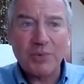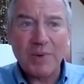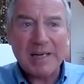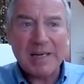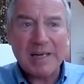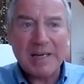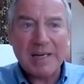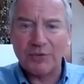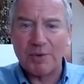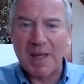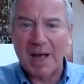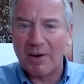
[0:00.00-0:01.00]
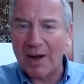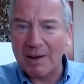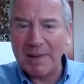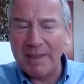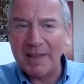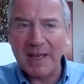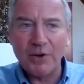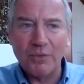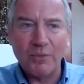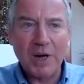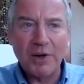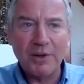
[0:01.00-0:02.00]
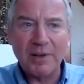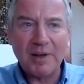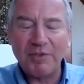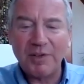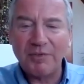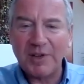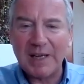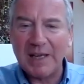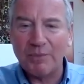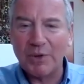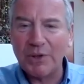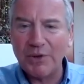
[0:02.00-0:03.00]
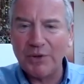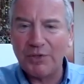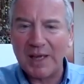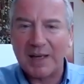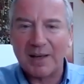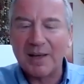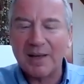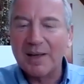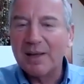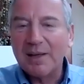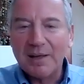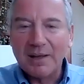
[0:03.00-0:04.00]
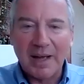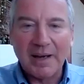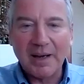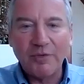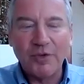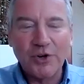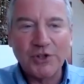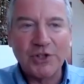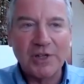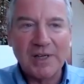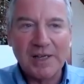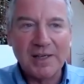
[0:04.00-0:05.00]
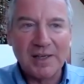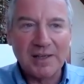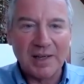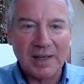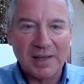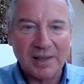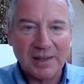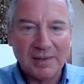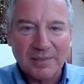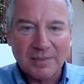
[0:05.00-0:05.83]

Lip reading: 20 years from now. I mean, then you're 115. What do you think? And then fortunately, he didn't take it.